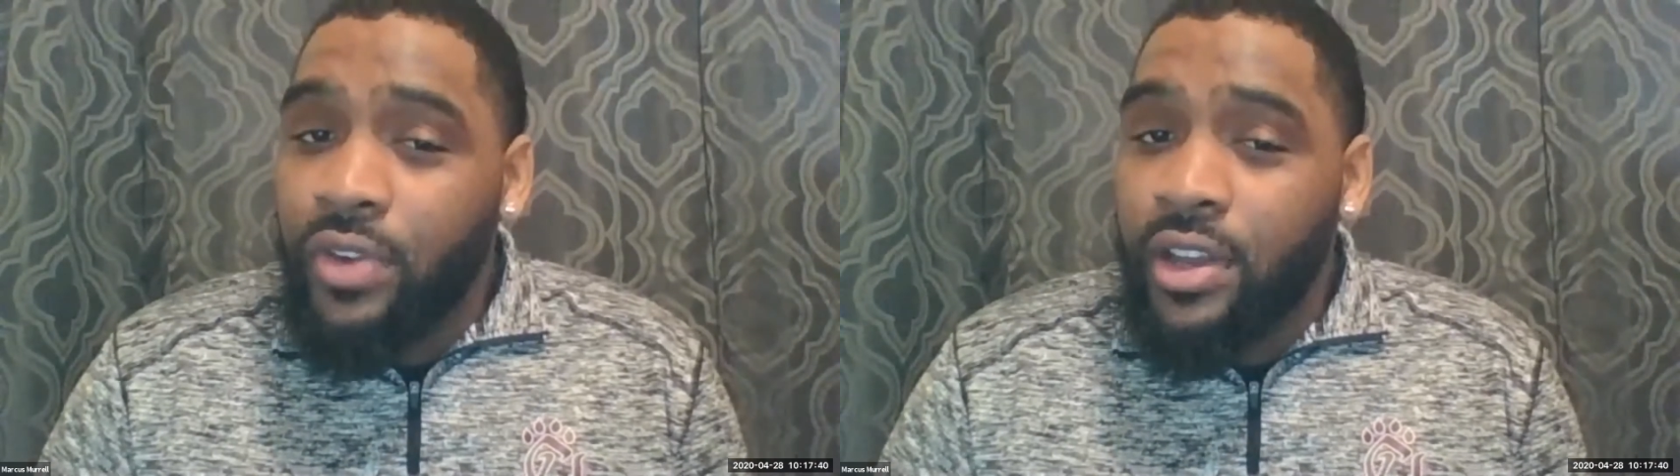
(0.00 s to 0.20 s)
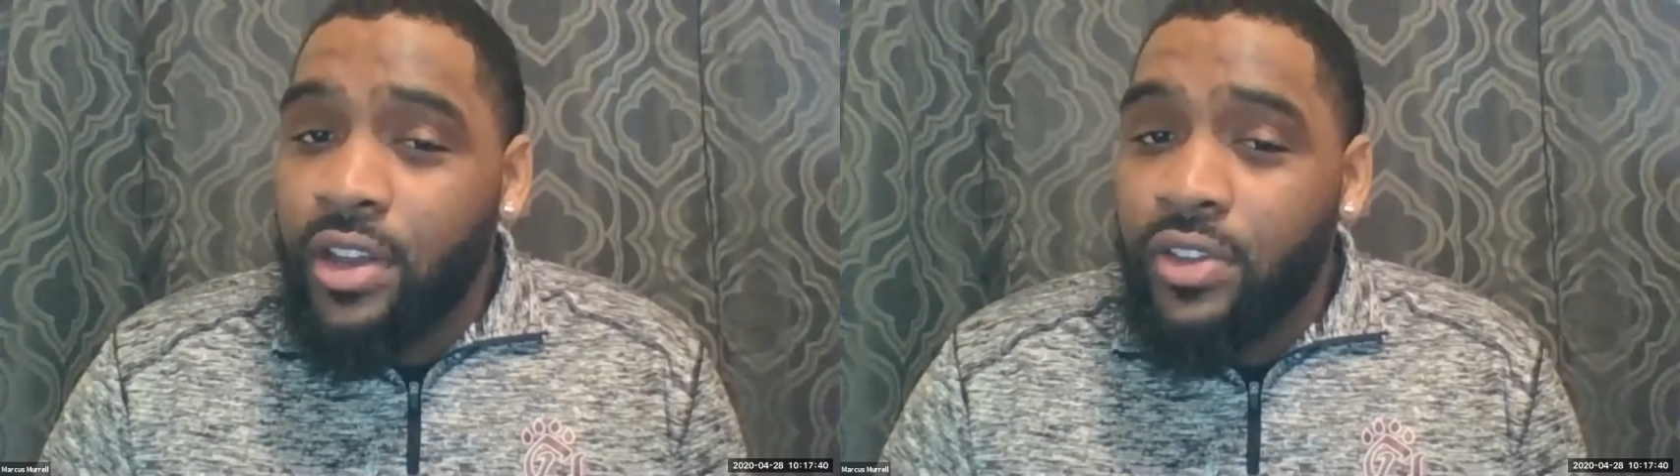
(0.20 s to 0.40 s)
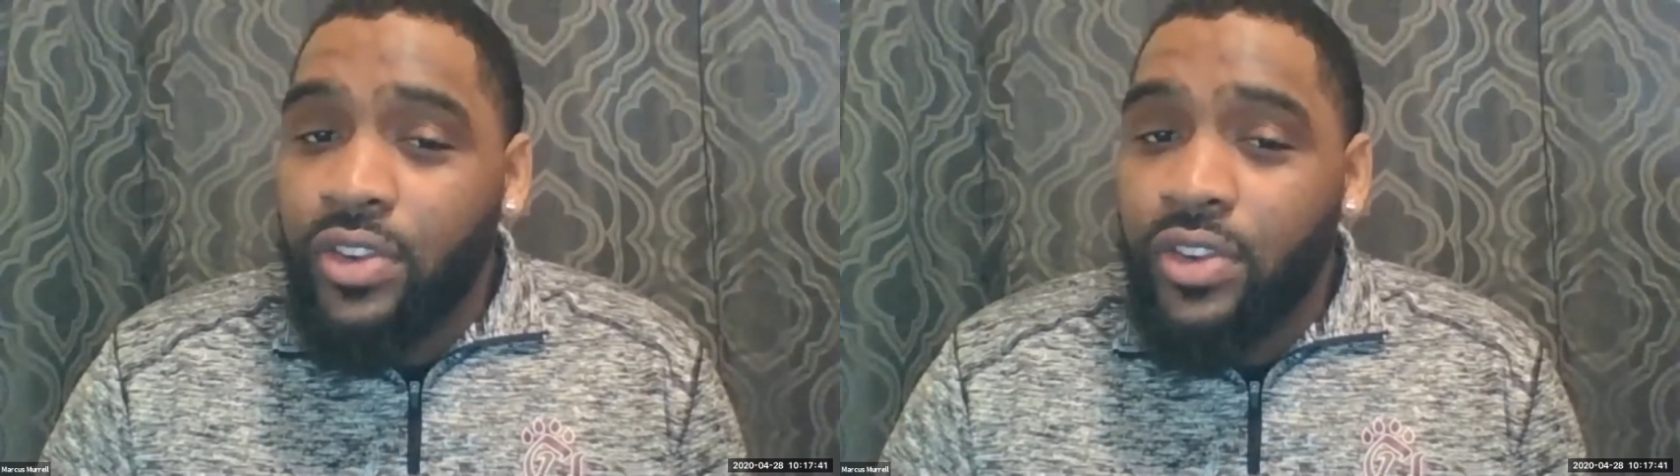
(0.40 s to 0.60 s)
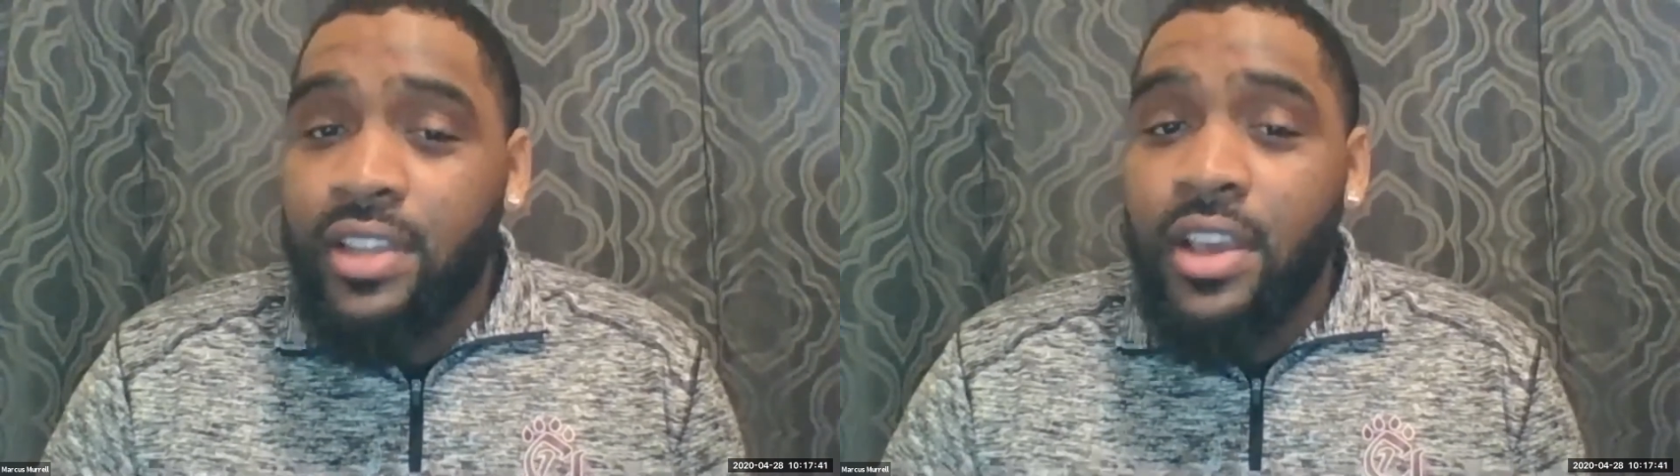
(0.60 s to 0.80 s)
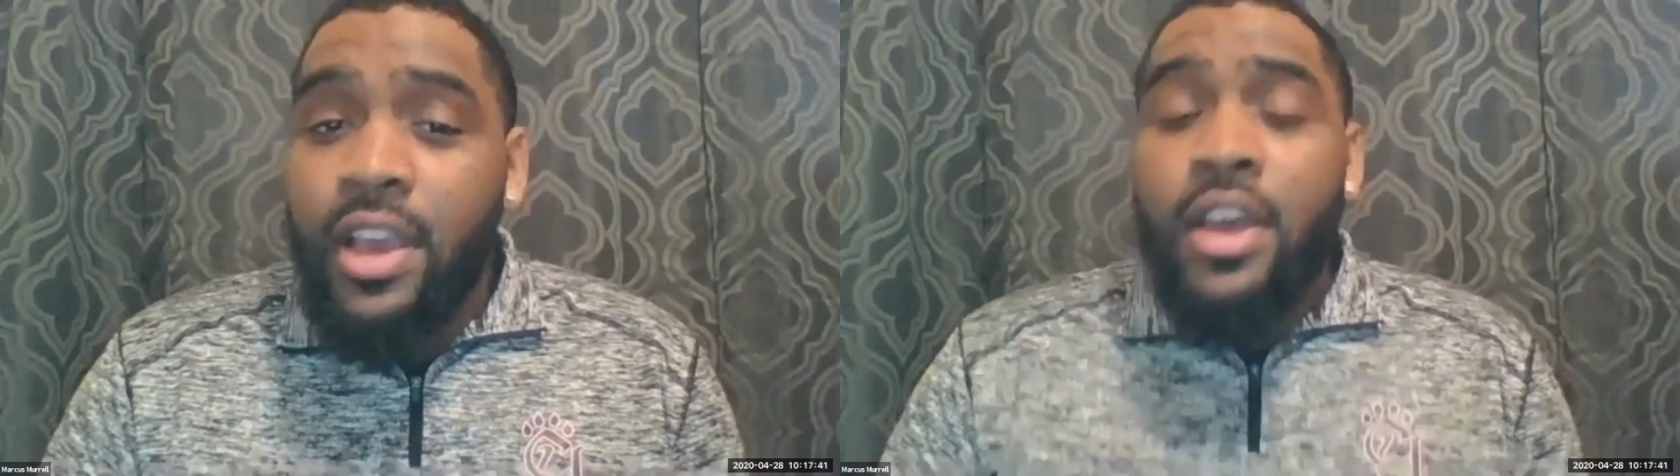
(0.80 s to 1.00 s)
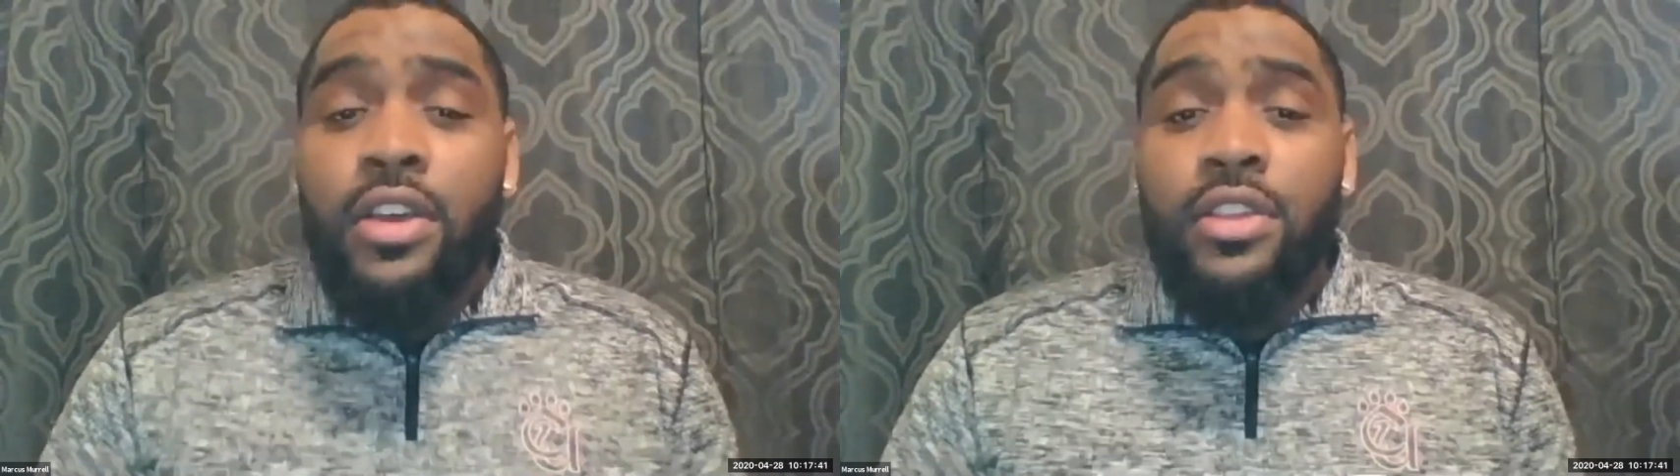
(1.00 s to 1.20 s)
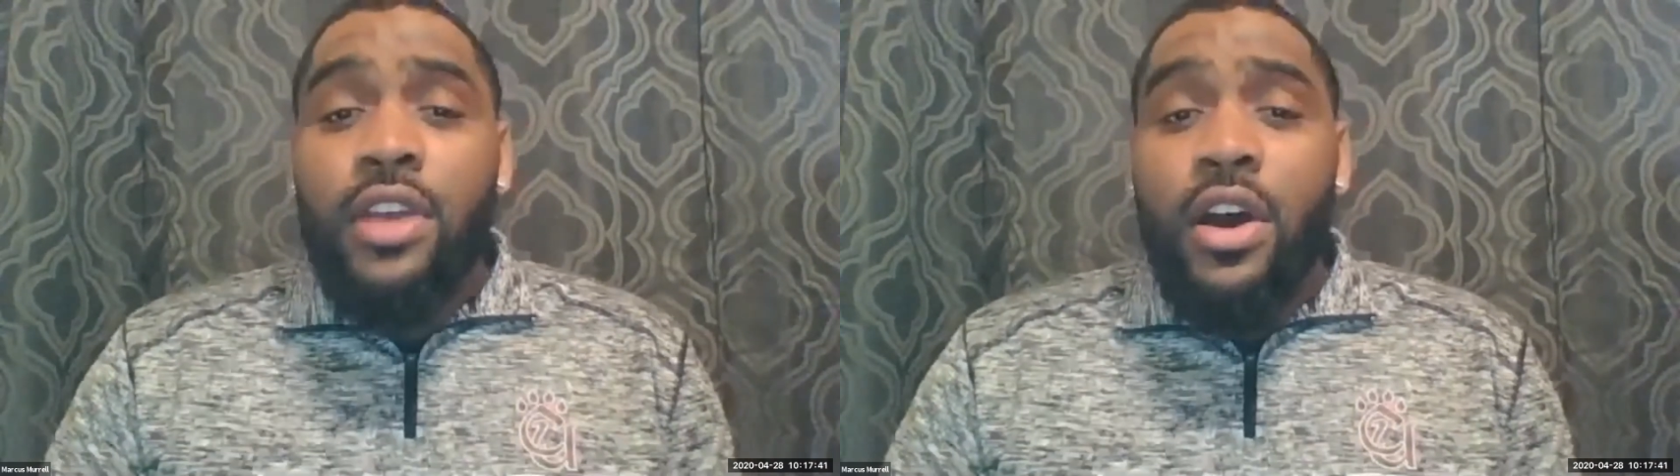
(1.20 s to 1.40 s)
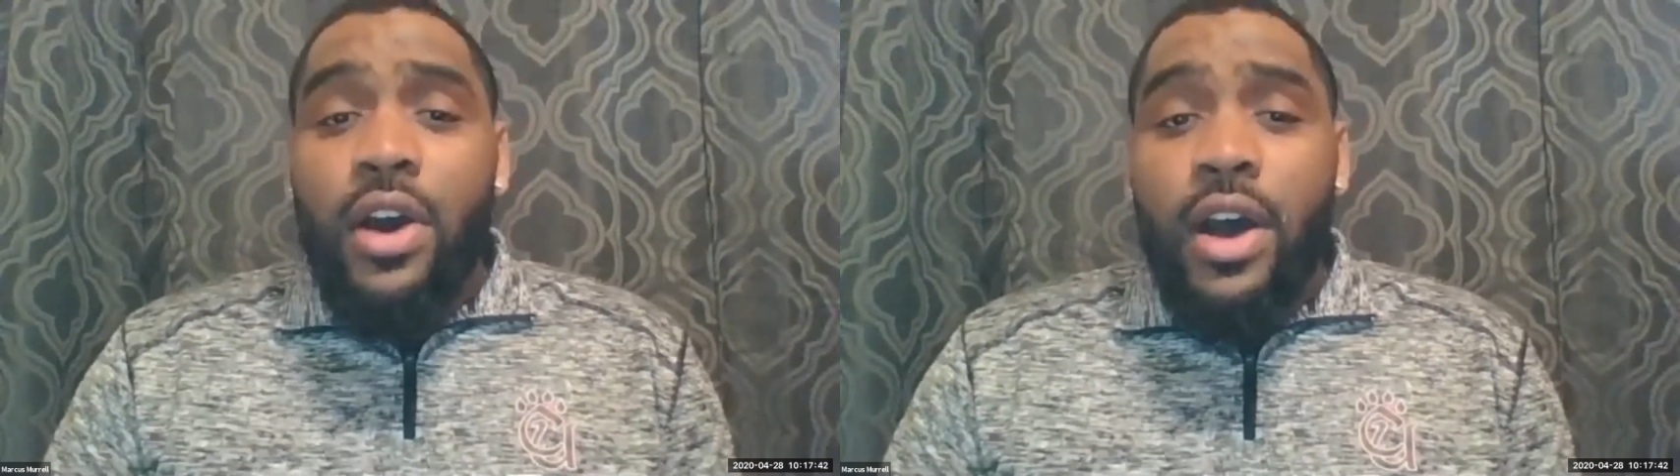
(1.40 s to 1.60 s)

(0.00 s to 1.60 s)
countries. So